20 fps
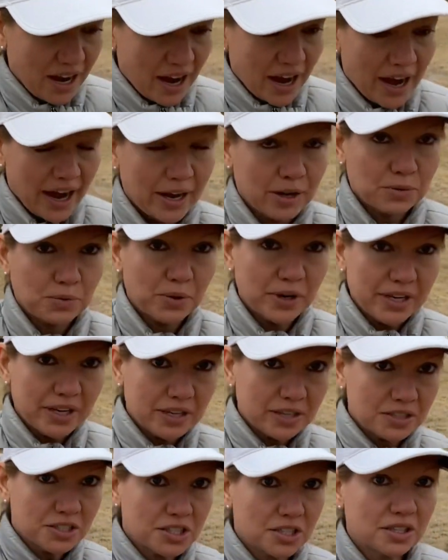I went
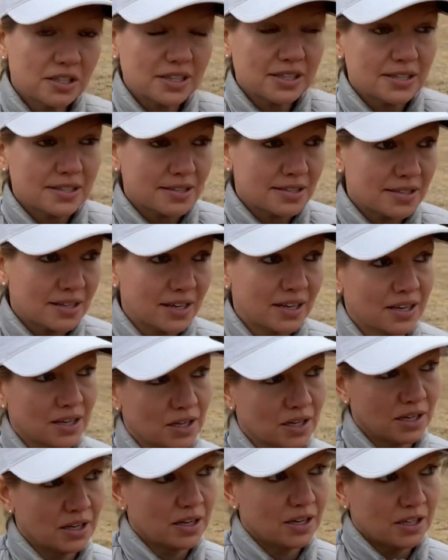into this
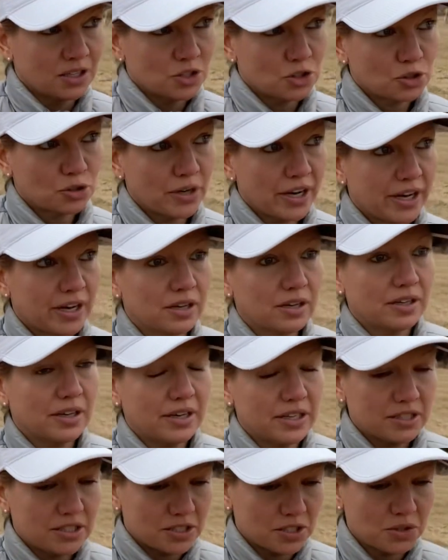trail,
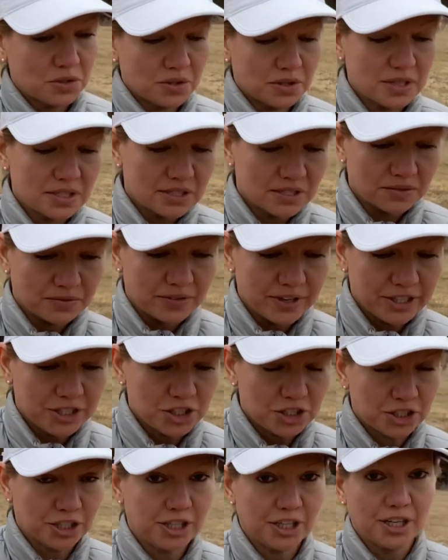into this
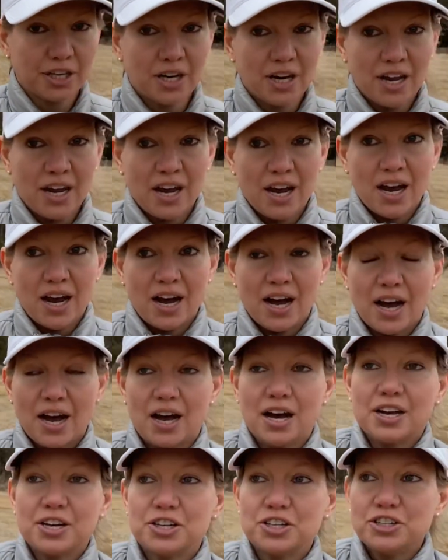adventure,
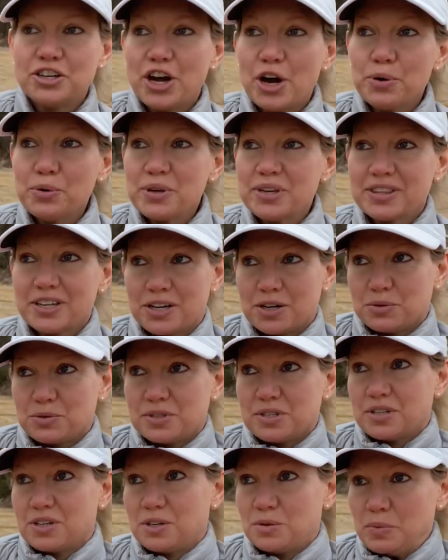uh, knowing that it was
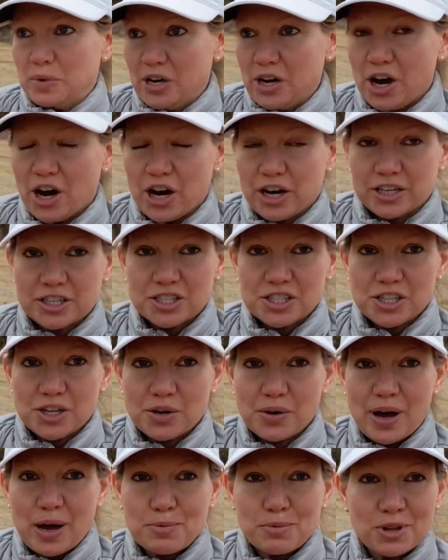going to be hard. So
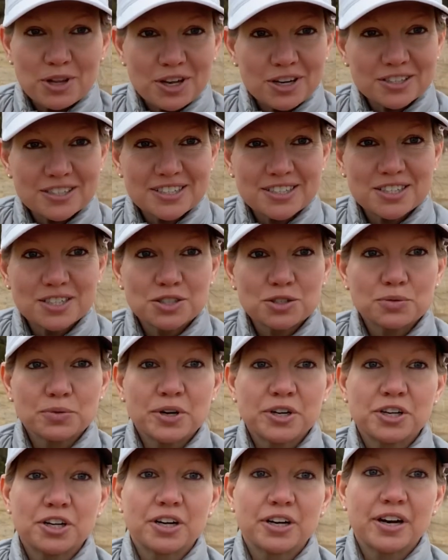I'm a long distance
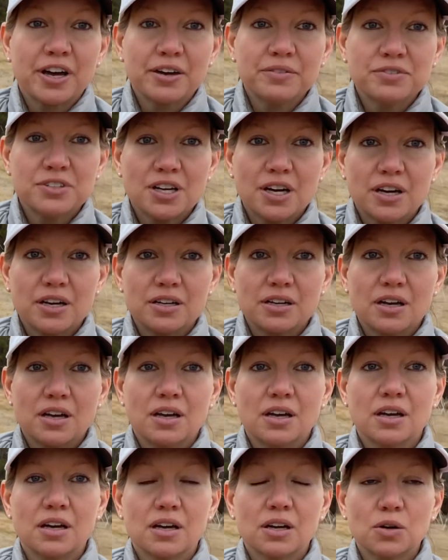runner, and I've done
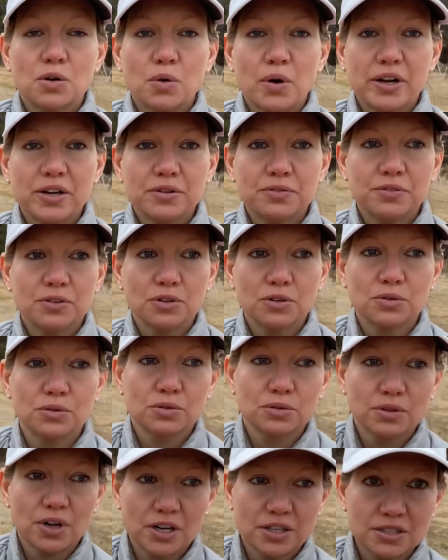quite a few
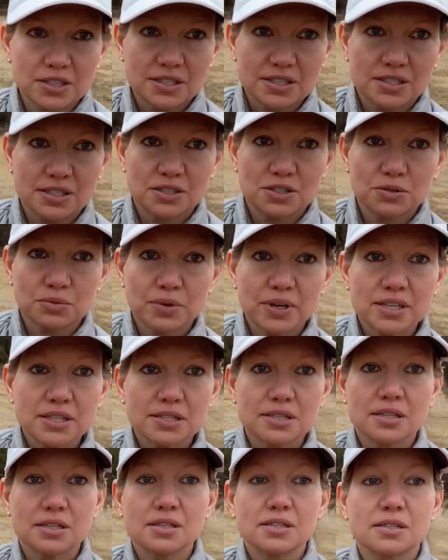long distance
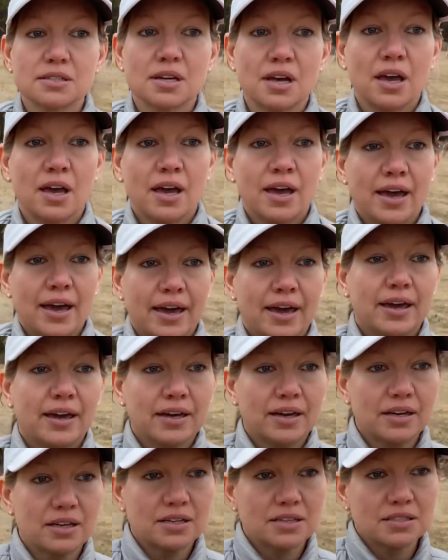races,
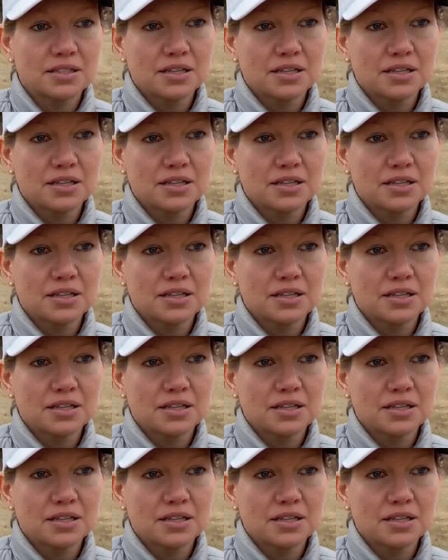and